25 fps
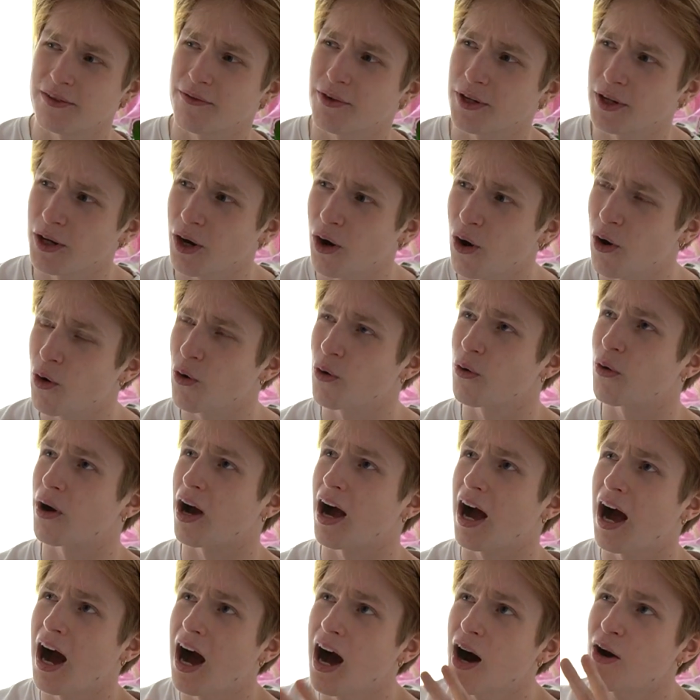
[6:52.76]
even know
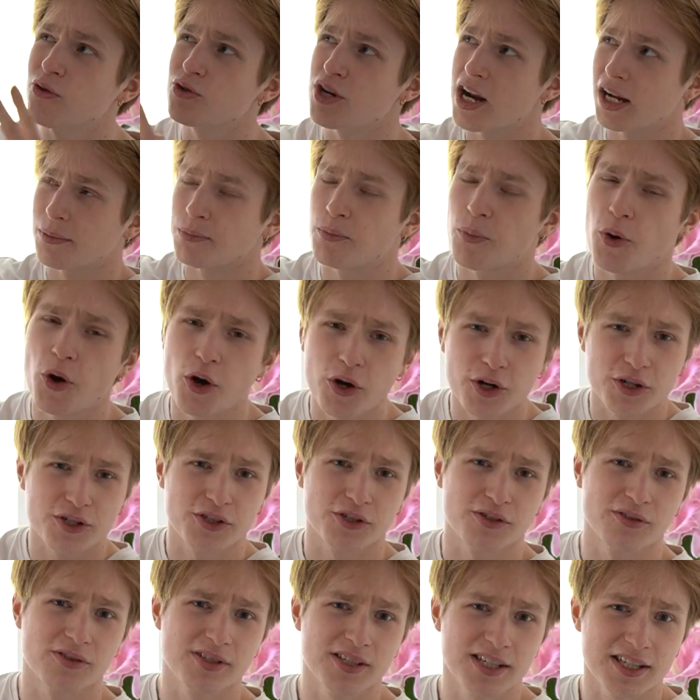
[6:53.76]
how that
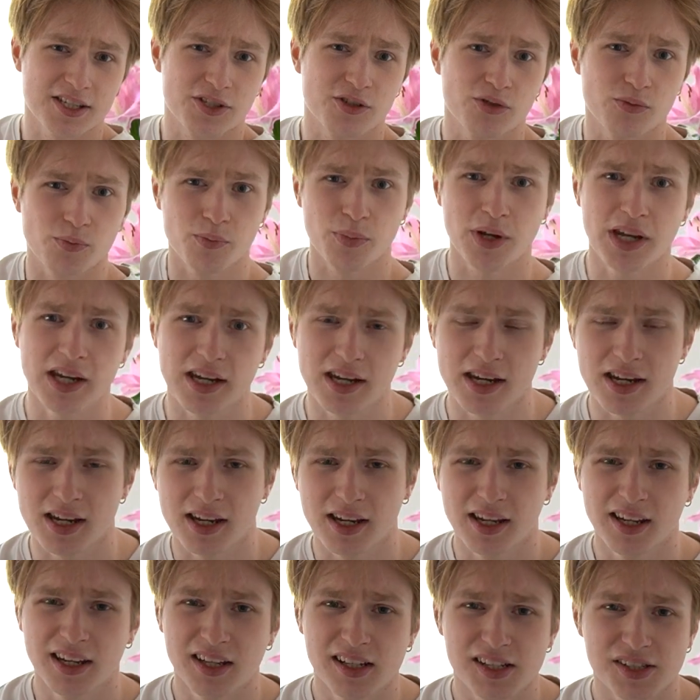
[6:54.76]
person needs to be,